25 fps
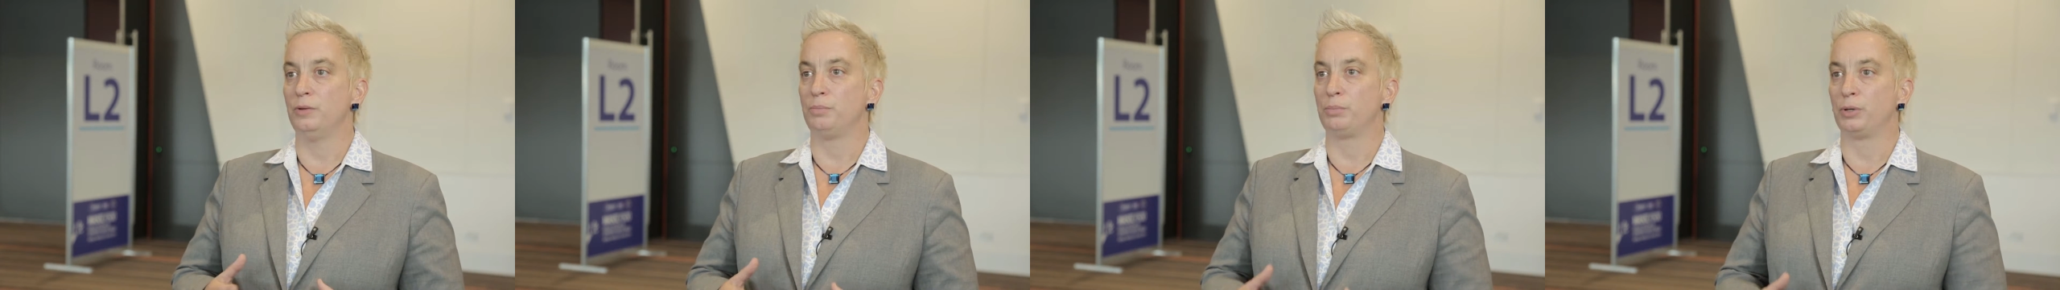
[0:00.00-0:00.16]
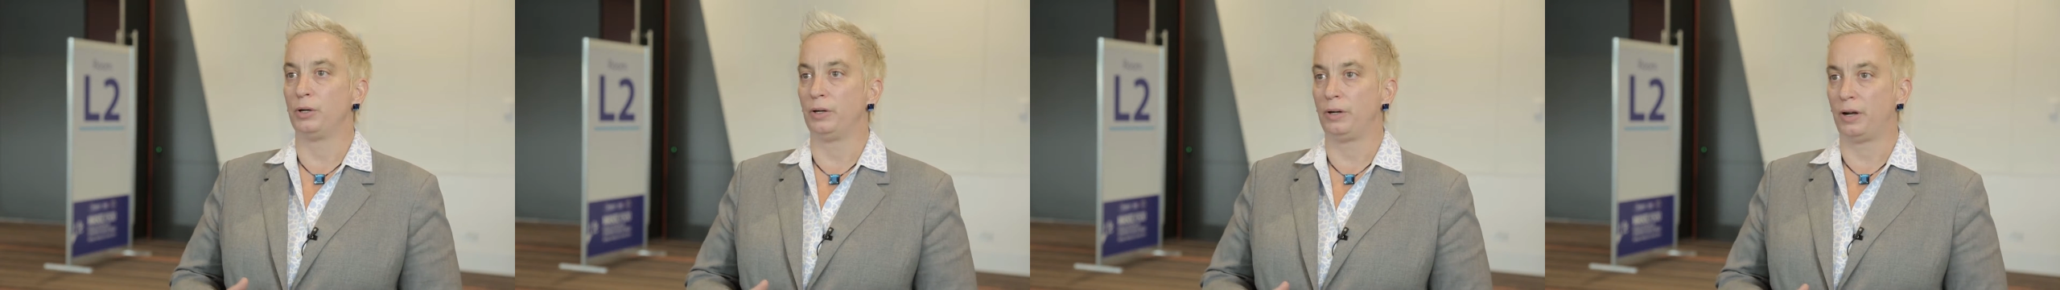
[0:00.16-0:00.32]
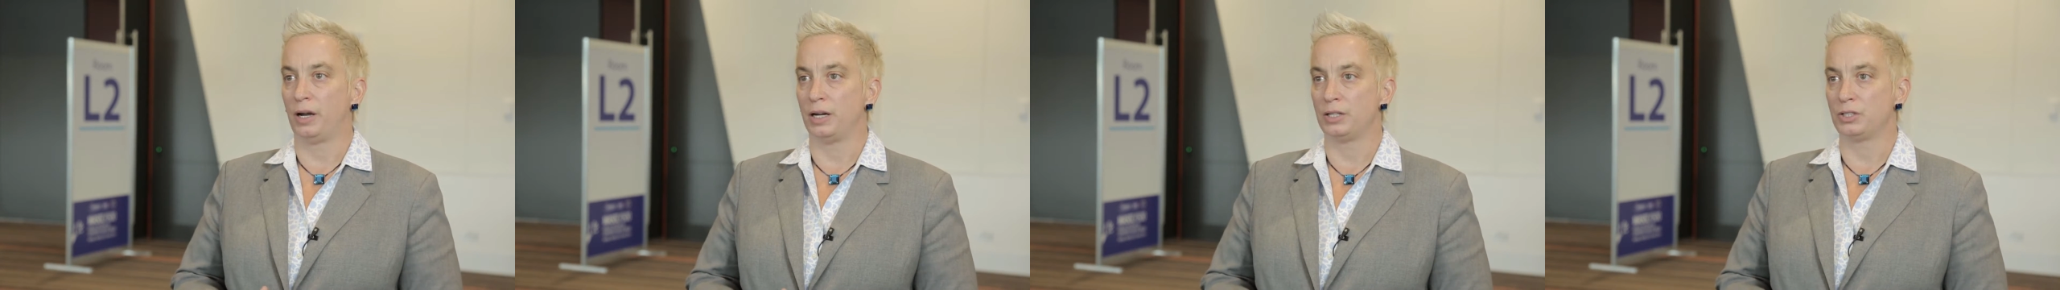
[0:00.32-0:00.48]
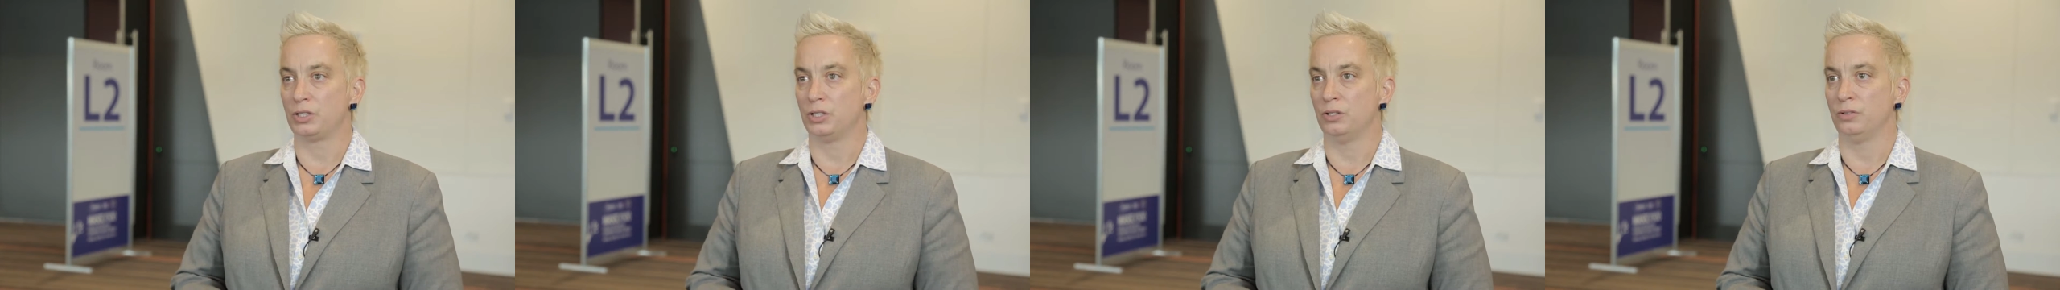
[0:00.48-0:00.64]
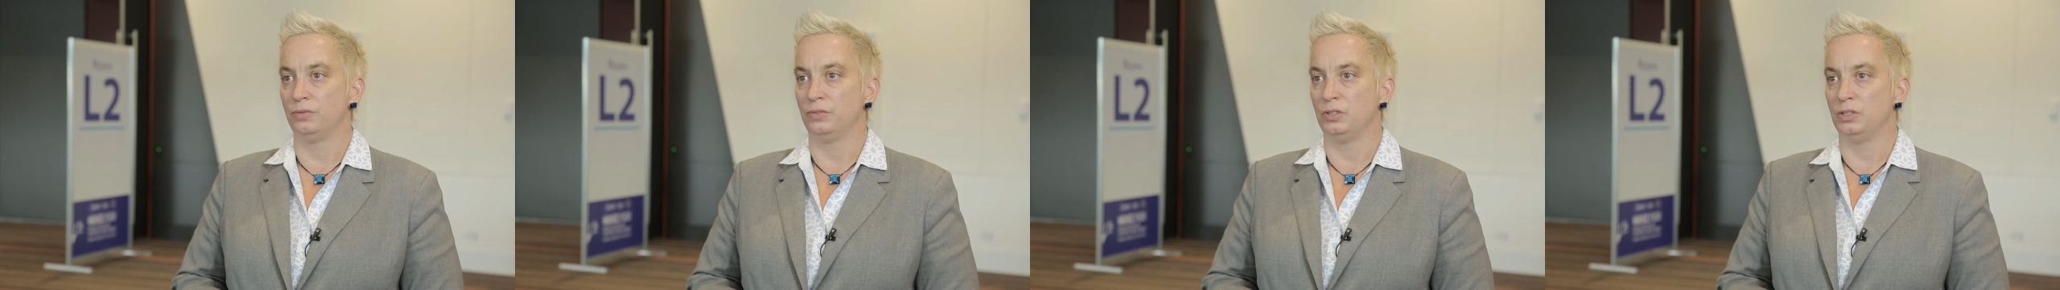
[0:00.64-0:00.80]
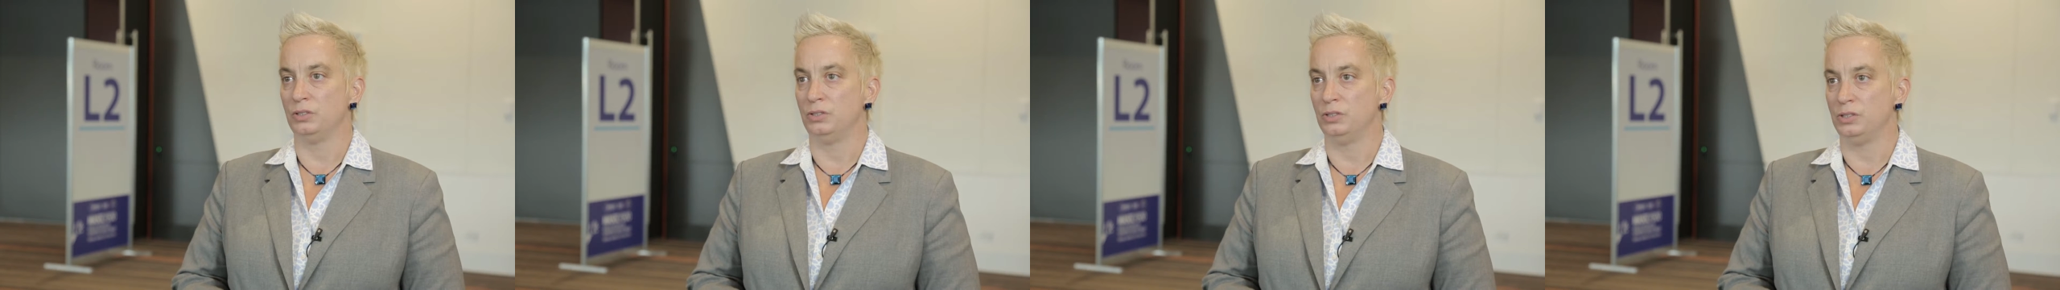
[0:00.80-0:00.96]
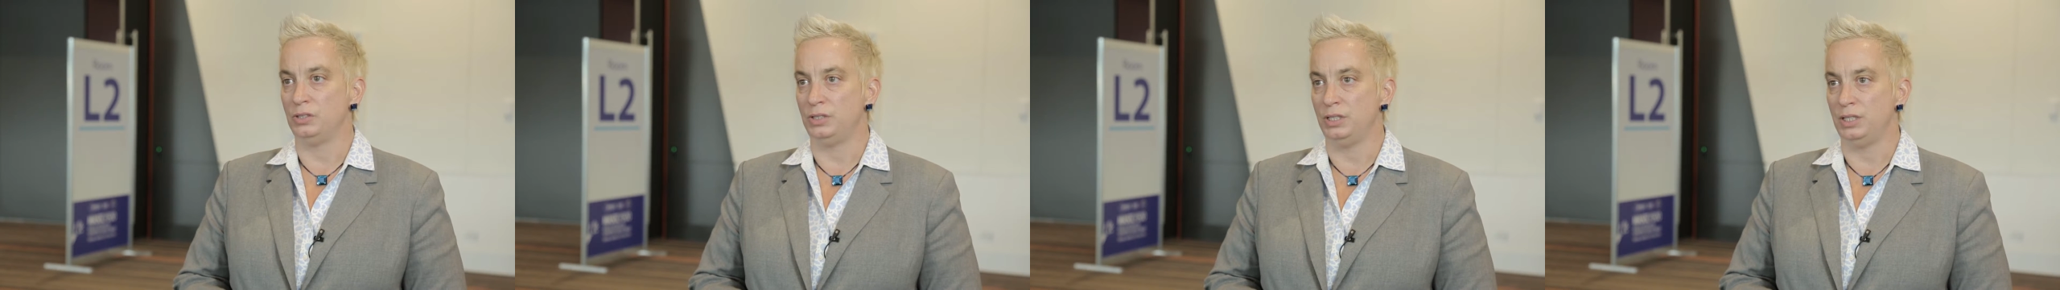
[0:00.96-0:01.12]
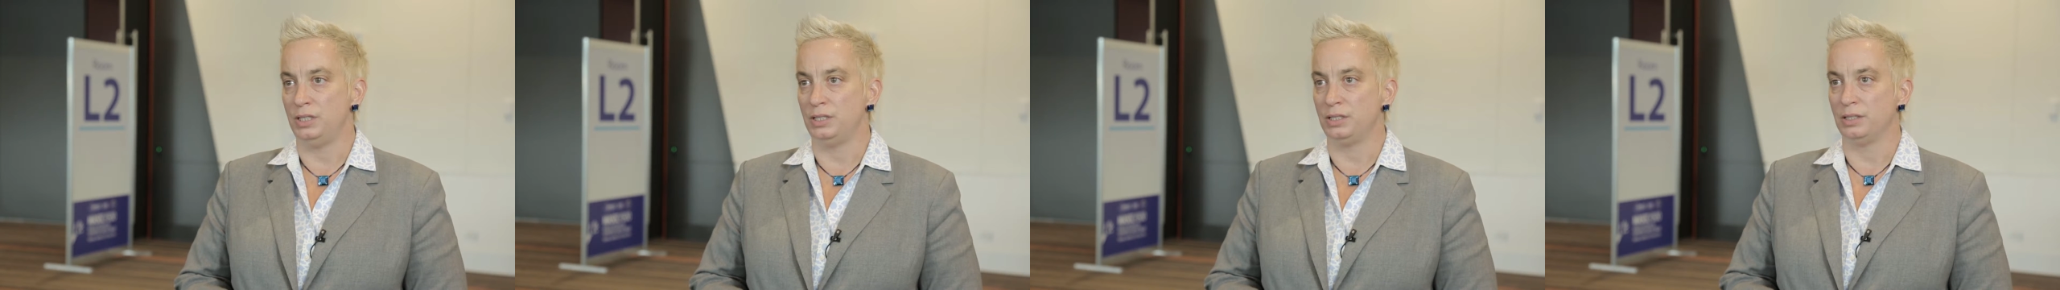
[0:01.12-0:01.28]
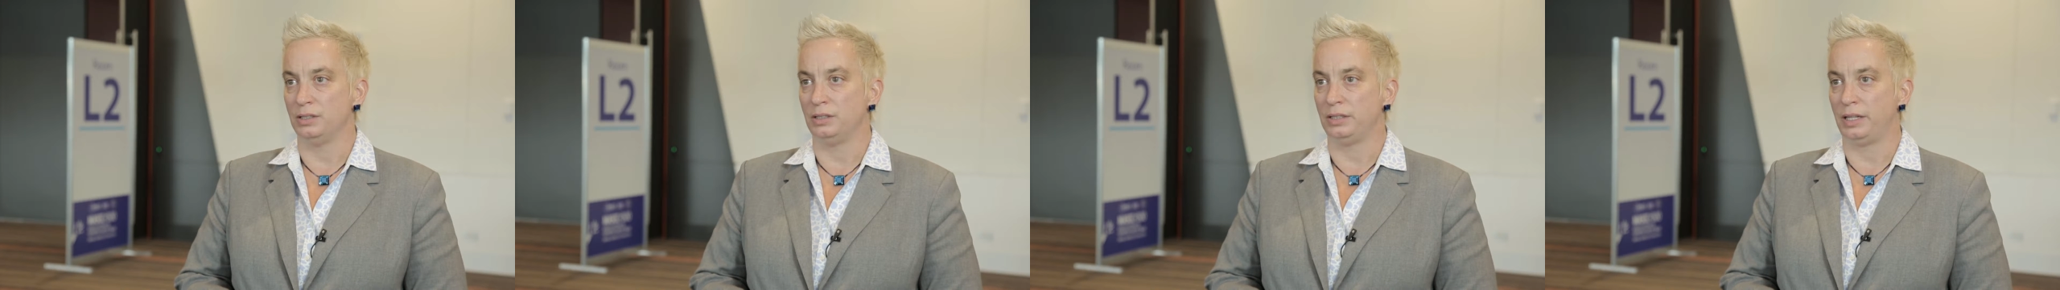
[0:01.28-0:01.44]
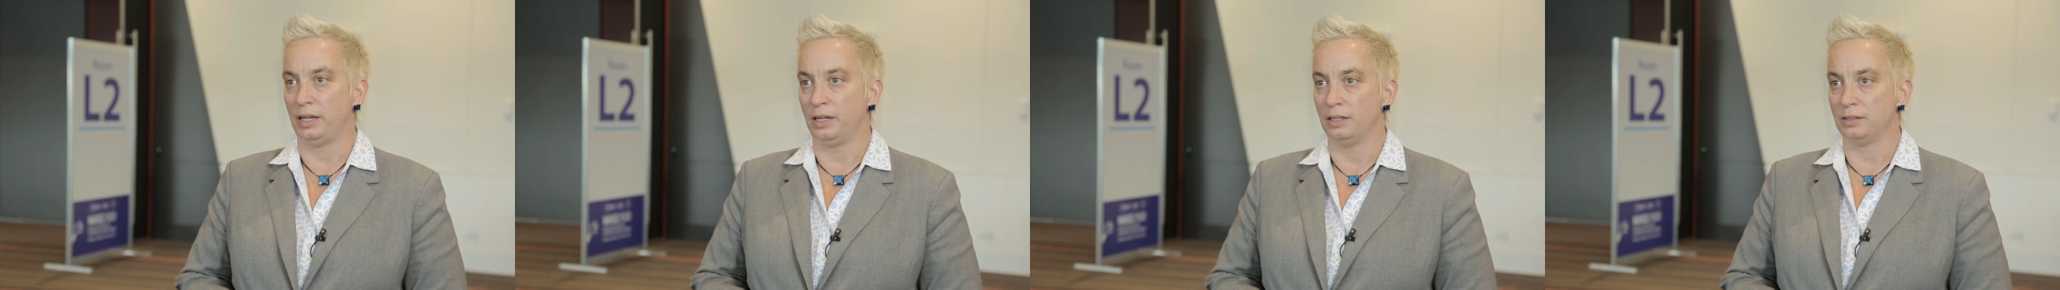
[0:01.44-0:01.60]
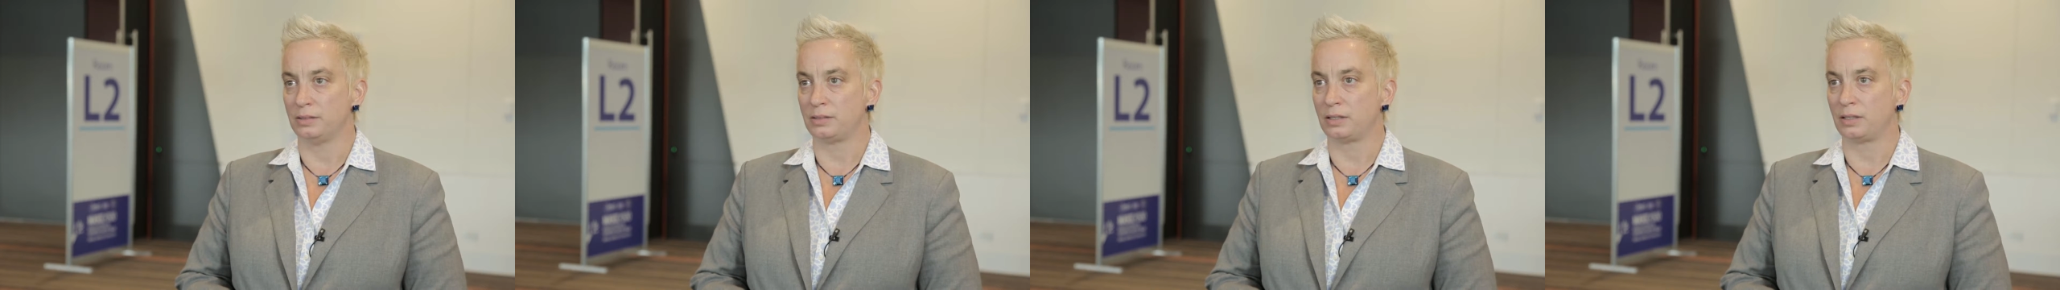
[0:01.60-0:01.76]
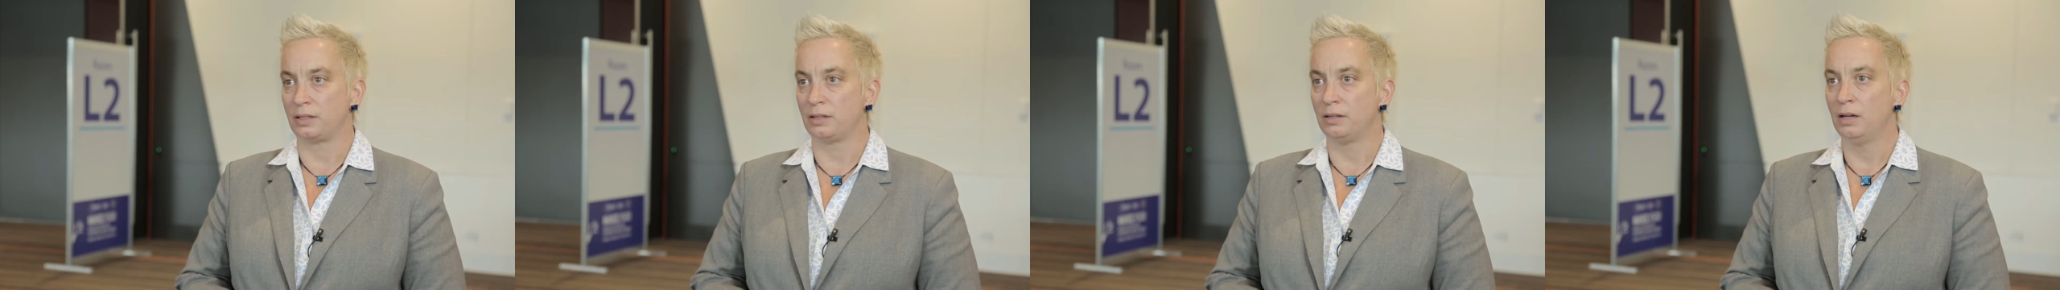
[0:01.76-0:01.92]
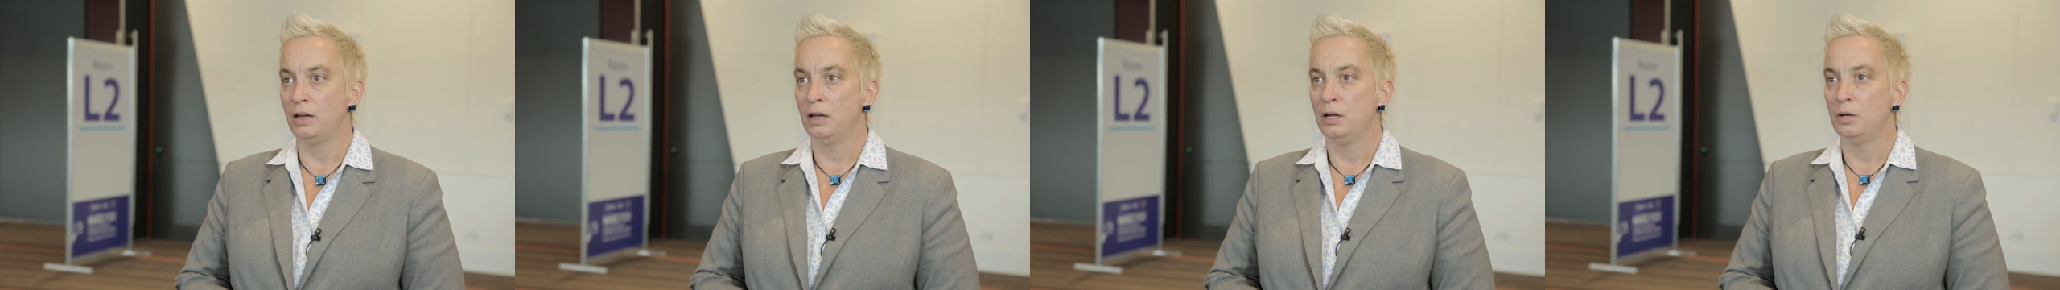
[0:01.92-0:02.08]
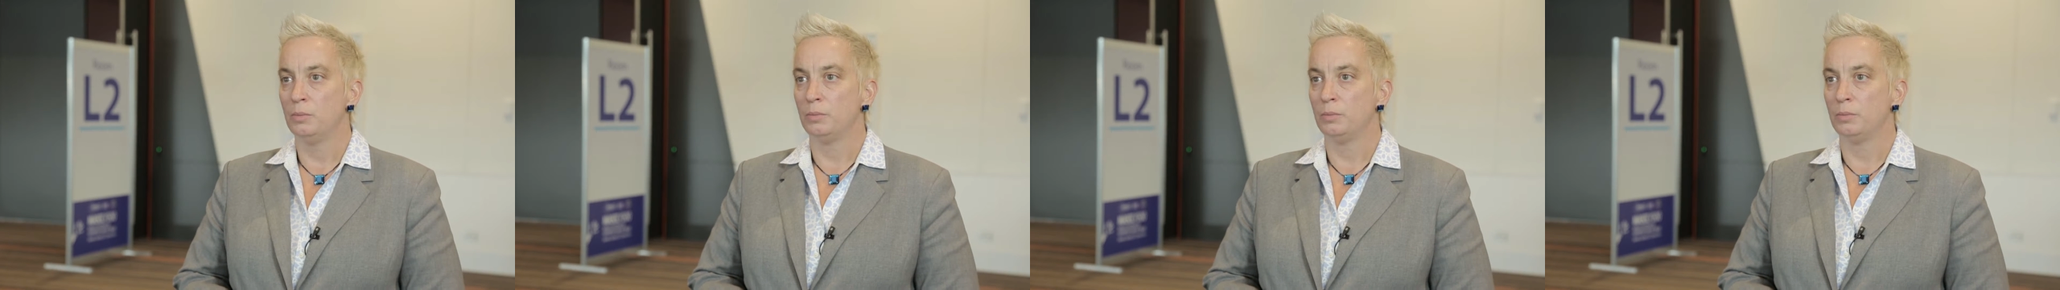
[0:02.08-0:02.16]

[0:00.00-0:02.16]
progression of the disease and cancer.